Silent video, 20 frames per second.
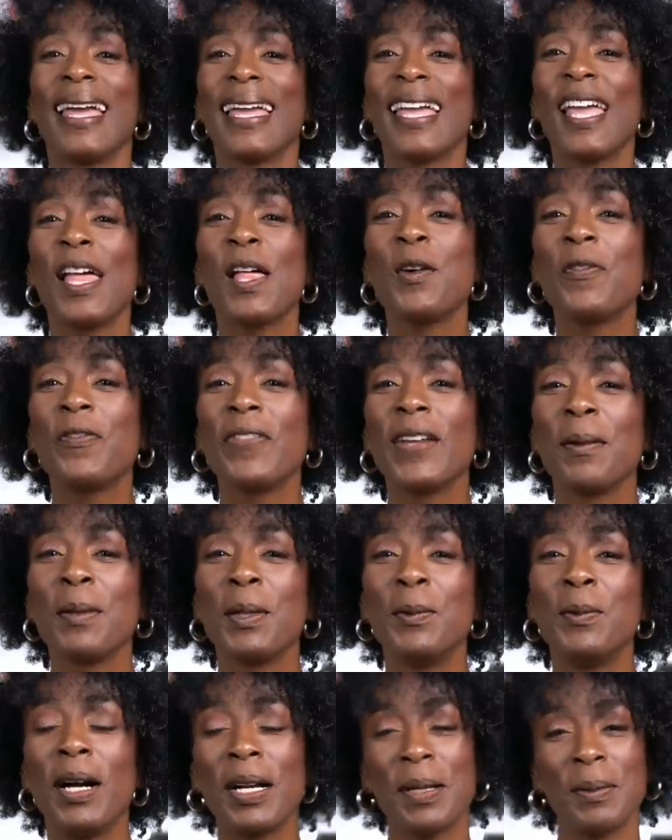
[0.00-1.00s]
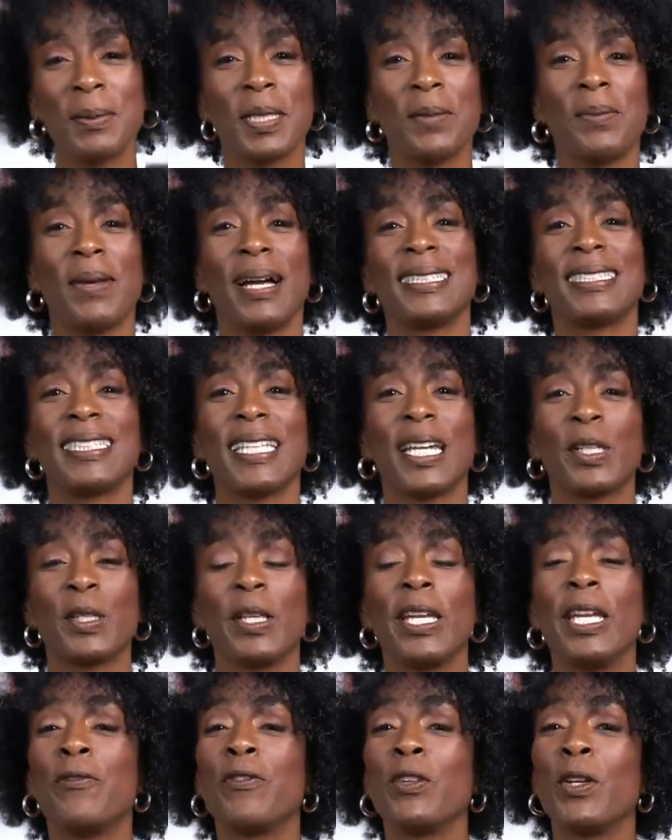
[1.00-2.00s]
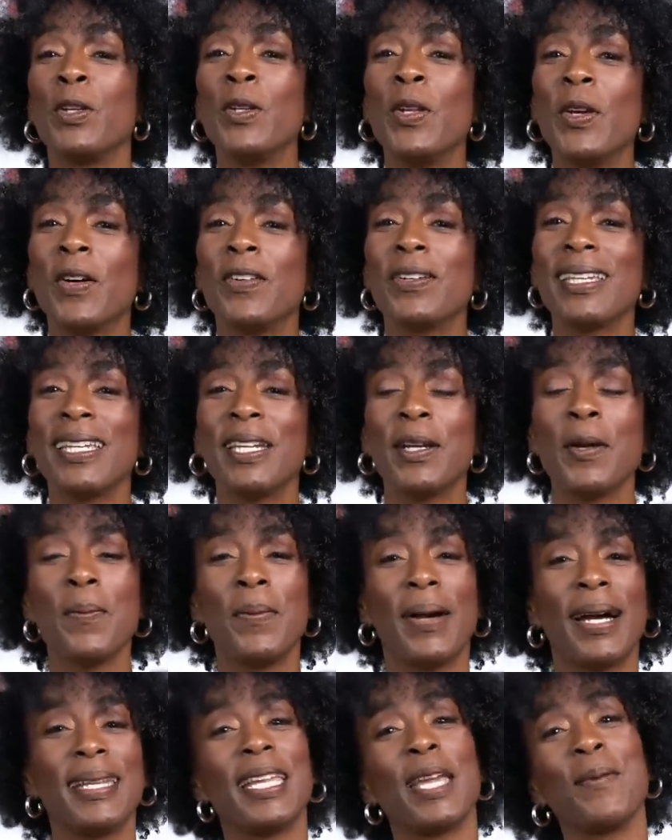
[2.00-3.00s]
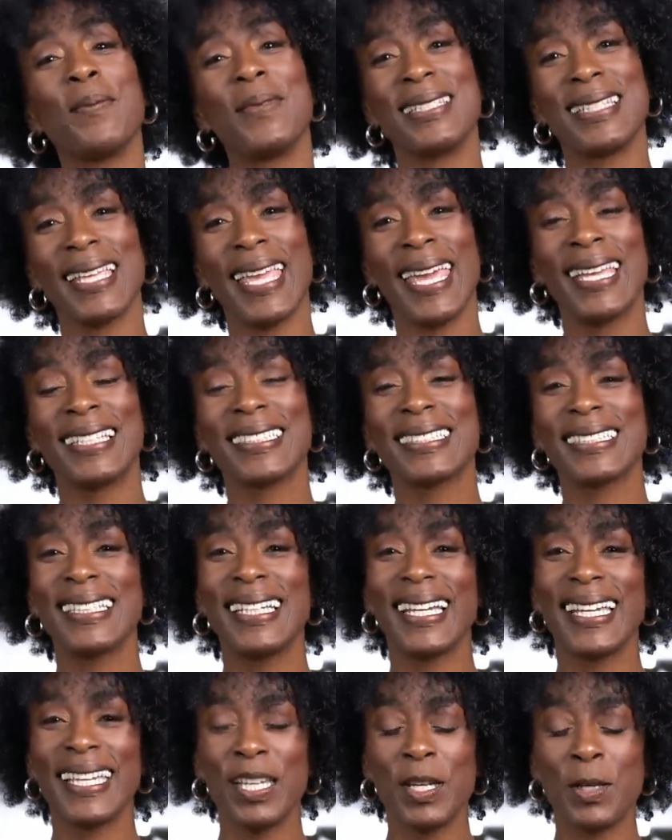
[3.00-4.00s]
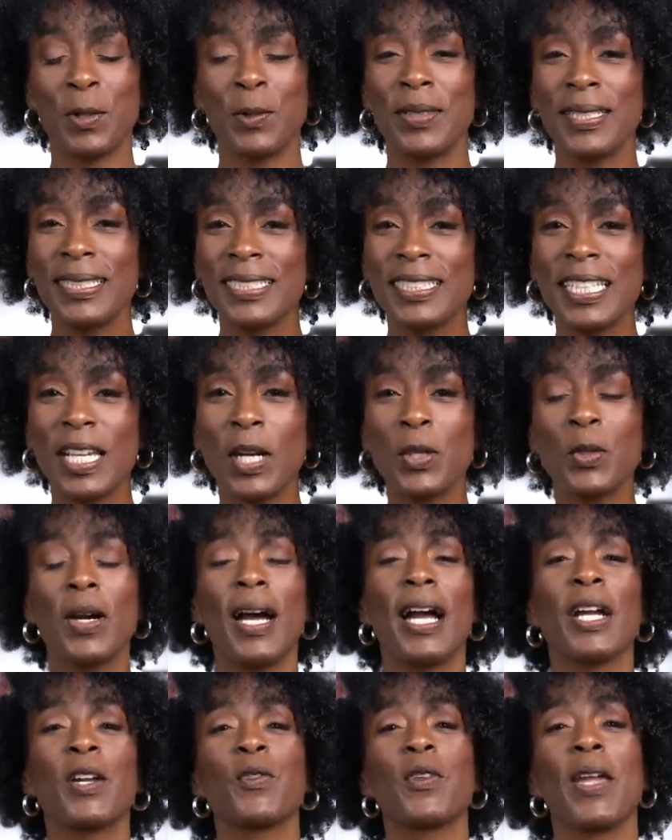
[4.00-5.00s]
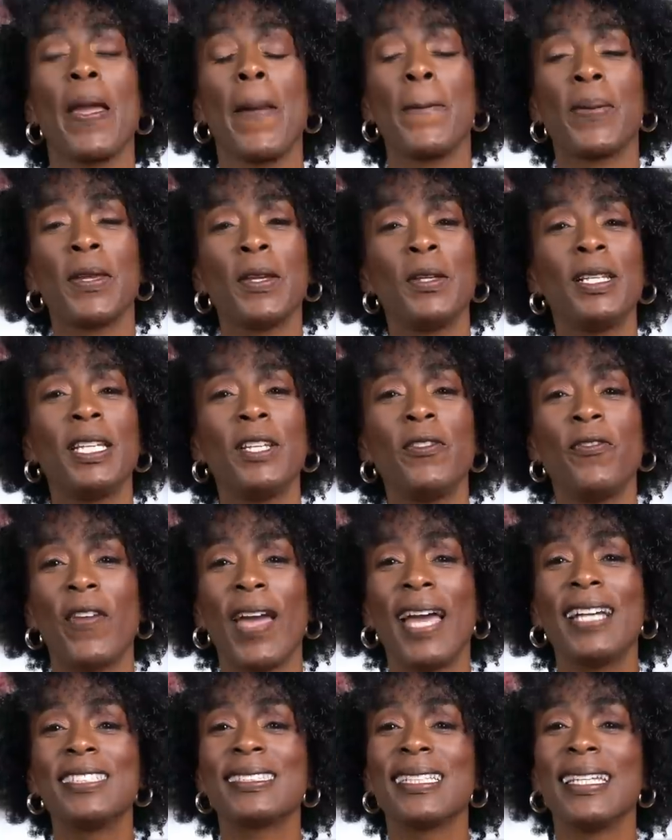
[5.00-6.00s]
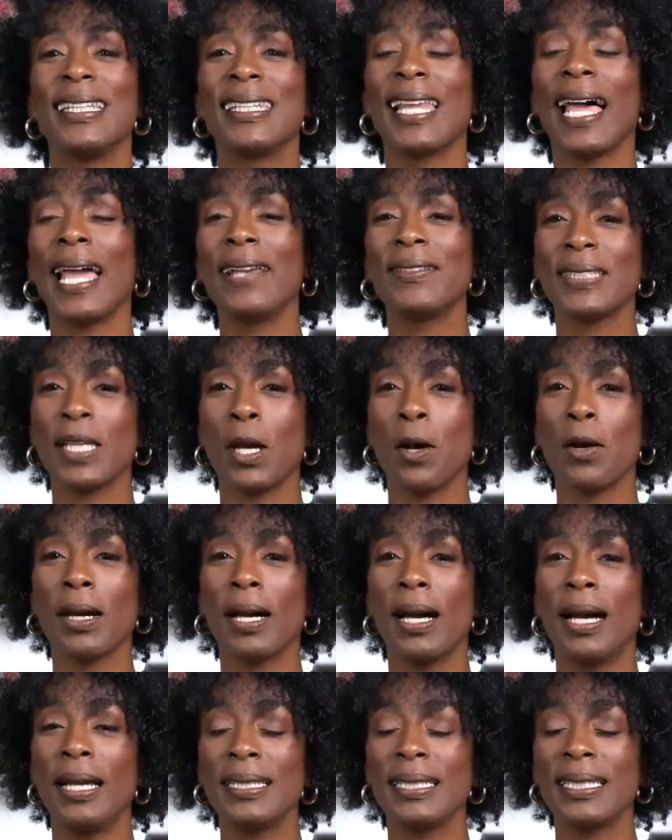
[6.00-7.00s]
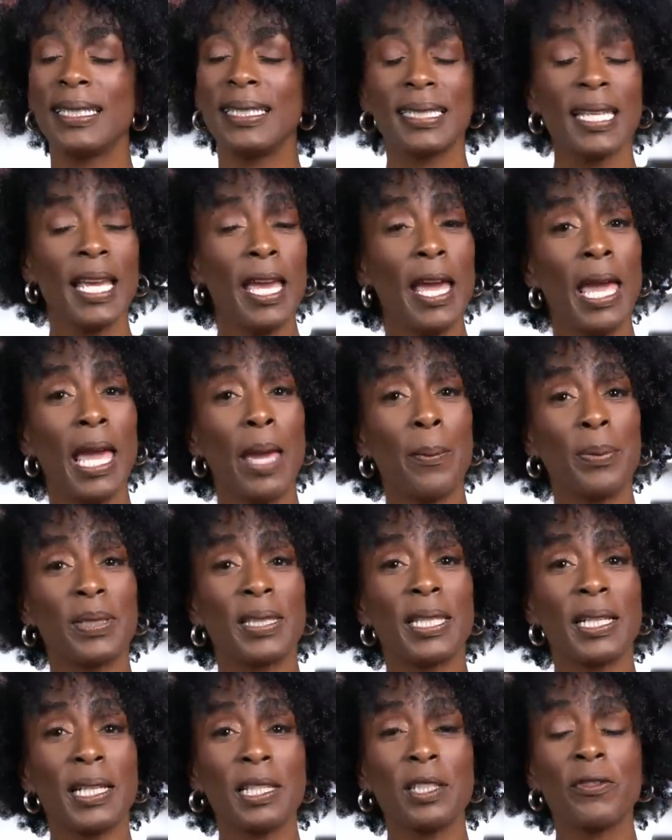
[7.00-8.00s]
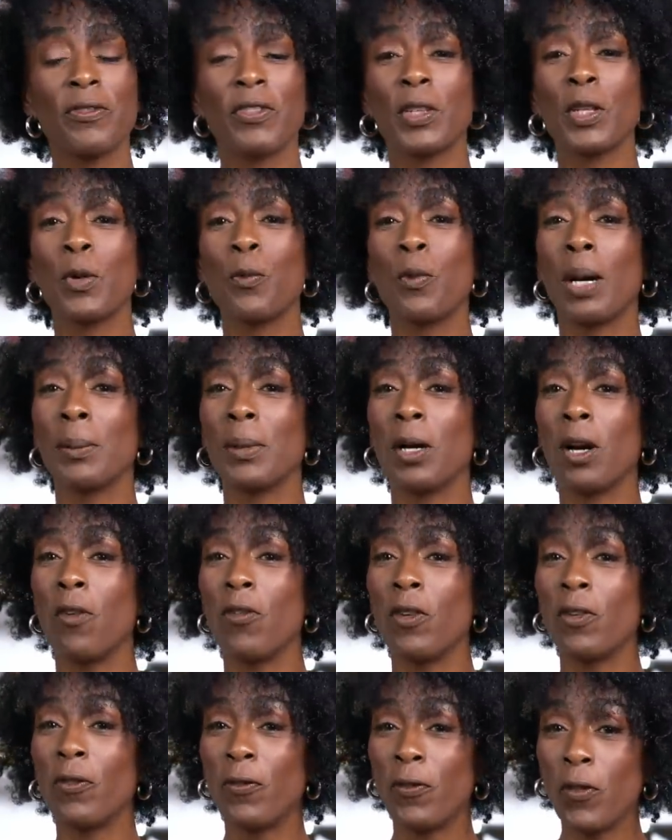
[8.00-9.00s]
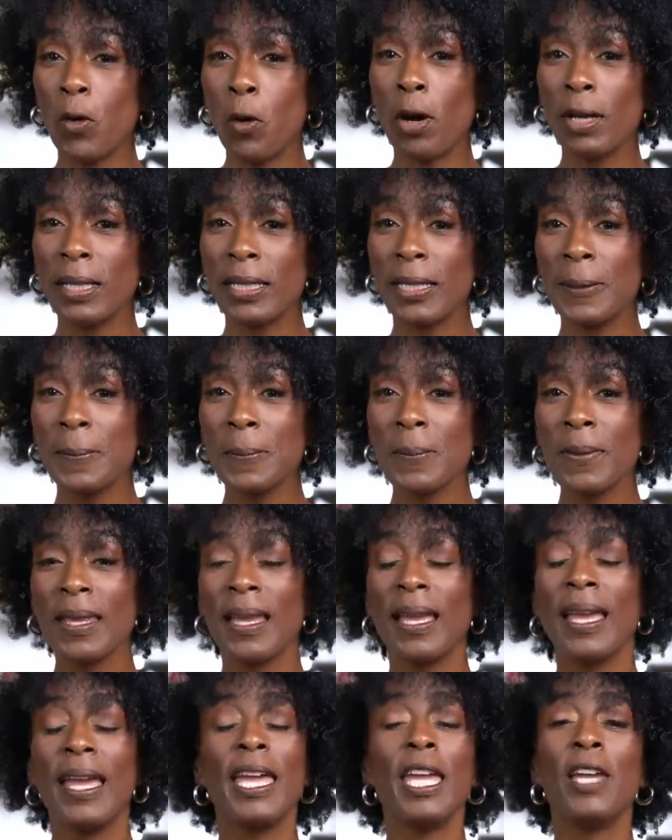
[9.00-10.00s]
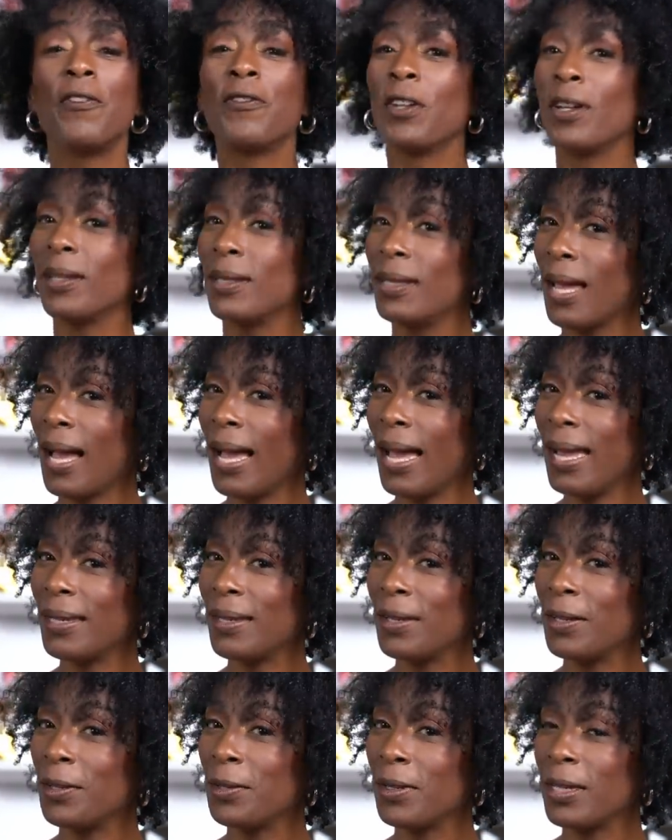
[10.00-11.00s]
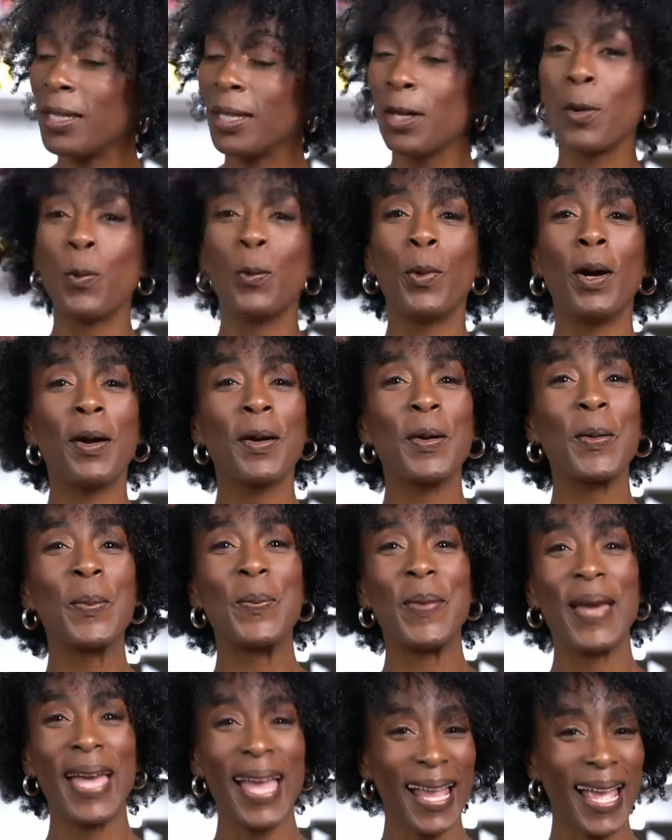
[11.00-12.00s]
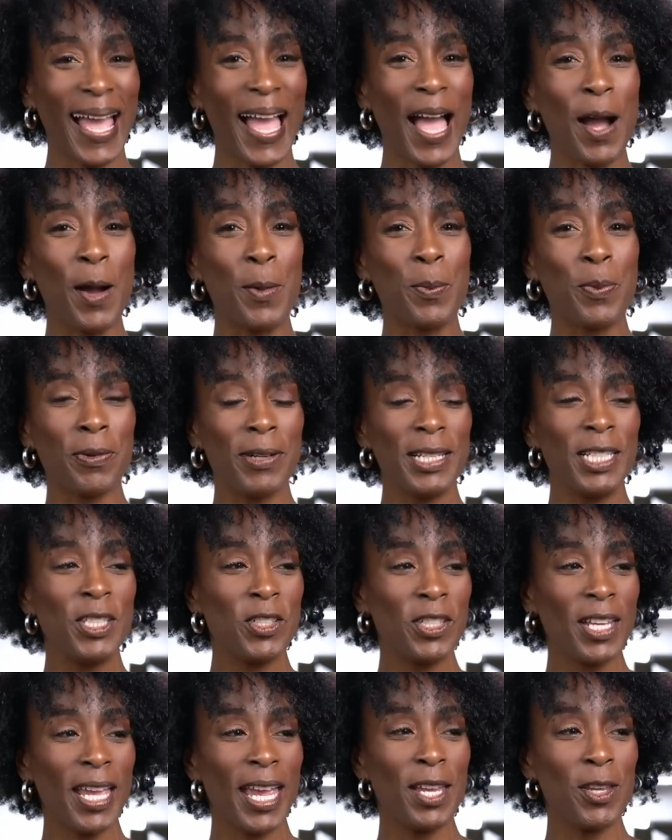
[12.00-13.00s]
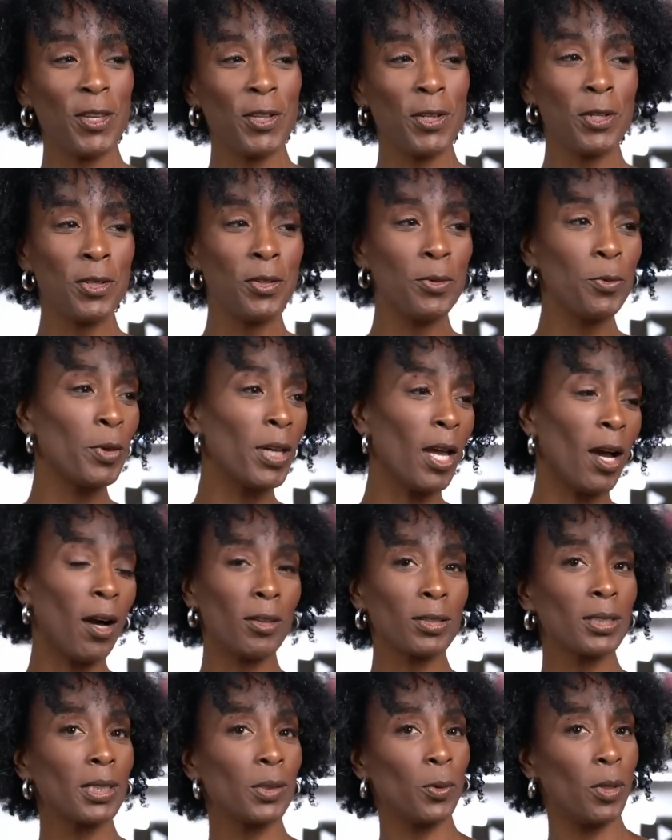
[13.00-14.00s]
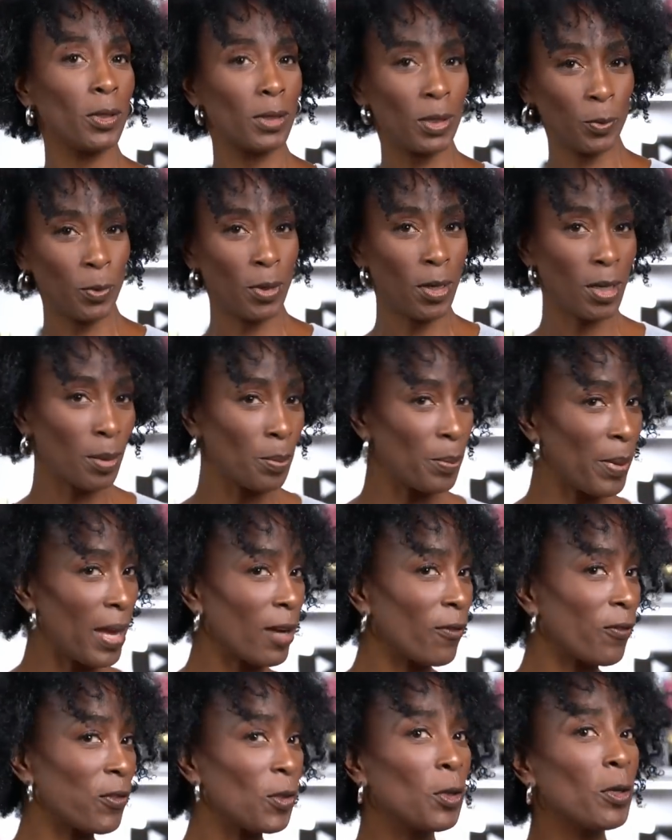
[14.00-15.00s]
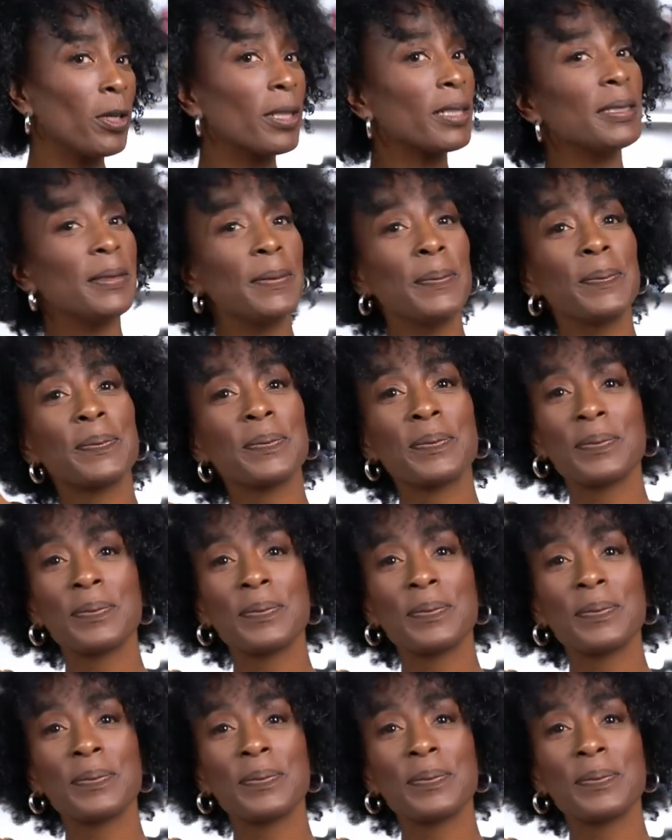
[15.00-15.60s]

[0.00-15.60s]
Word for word: Hello family, welcome to my channel. If you're new here, my name is Angela, and here on this channel I create beauty, fashion, and lifestyle content, and particularly for the women over forty. If you're not new here, welcome back. I appreciate you. We also want to welcome back Florida.